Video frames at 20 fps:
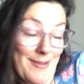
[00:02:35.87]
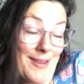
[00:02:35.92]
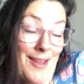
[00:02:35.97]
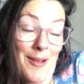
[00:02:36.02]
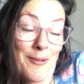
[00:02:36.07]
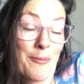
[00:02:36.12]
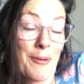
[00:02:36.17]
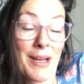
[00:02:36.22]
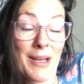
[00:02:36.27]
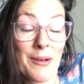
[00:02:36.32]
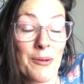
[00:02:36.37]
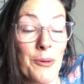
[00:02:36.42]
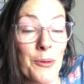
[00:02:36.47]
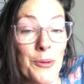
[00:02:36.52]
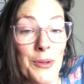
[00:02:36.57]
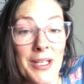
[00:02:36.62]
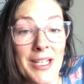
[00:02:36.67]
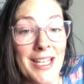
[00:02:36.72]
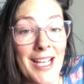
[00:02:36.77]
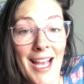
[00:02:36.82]
that we can all
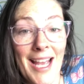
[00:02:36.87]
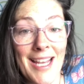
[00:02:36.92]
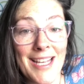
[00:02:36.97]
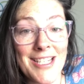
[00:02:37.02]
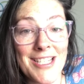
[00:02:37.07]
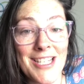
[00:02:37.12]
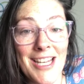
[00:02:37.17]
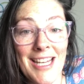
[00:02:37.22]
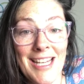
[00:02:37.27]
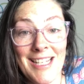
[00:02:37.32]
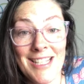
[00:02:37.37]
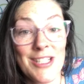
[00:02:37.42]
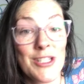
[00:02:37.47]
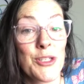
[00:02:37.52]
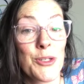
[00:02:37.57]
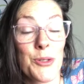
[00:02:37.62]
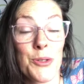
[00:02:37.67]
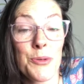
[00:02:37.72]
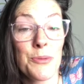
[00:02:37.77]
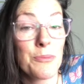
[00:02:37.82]
engage in
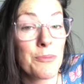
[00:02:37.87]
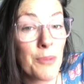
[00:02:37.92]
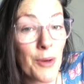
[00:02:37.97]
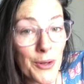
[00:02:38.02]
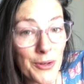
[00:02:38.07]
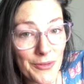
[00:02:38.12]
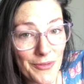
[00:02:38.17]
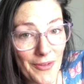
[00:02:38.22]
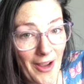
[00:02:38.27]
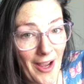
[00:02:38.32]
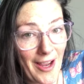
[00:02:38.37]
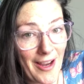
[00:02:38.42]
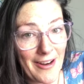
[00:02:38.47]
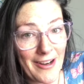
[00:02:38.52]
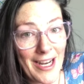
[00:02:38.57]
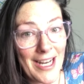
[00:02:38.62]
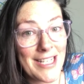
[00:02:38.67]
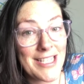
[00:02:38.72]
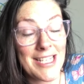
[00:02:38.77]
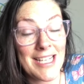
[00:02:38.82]
to modify our
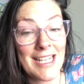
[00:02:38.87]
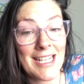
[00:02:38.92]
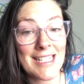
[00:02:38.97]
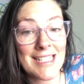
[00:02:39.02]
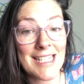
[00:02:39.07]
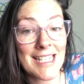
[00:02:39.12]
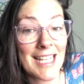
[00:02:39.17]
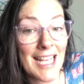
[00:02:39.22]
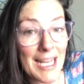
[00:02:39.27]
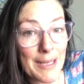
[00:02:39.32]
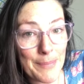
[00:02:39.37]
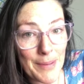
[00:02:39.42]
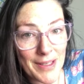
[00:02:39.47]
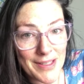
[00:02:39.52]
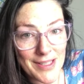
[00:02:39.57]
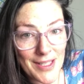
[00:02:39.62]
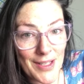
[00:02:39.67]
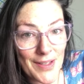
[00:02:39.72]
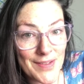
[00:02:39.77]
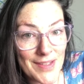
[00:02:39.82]
aging and to keep
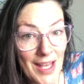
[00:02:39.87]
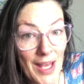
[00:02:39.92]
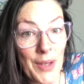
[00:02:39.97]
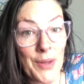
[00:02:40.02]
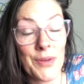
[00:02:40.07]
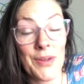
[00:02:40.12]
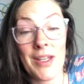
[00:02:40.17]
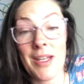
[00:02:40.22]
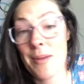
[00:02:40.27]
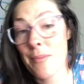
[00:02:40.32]
ourselves healthy,